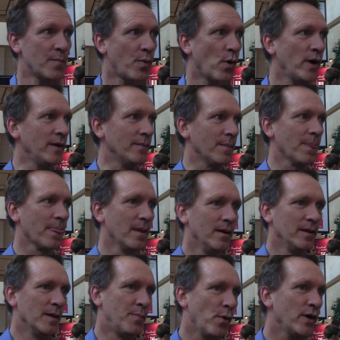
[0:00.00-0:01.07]

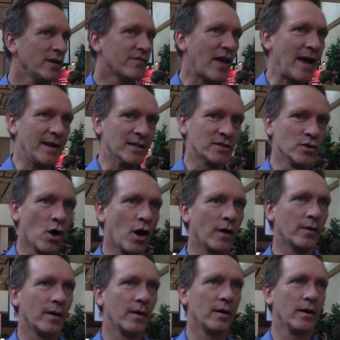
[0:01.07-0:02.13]
the point of that is
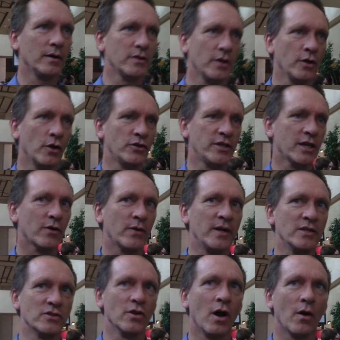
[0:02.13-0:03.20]
not,
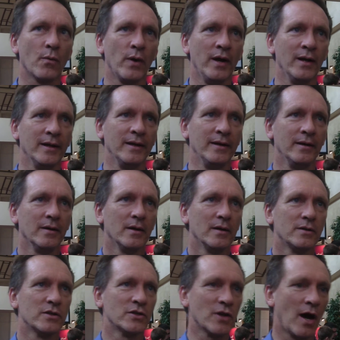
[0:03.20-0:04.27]
Tickery is not really
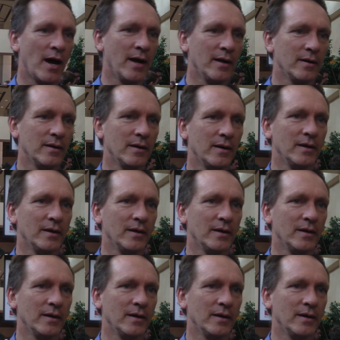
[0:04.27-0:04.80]
designed.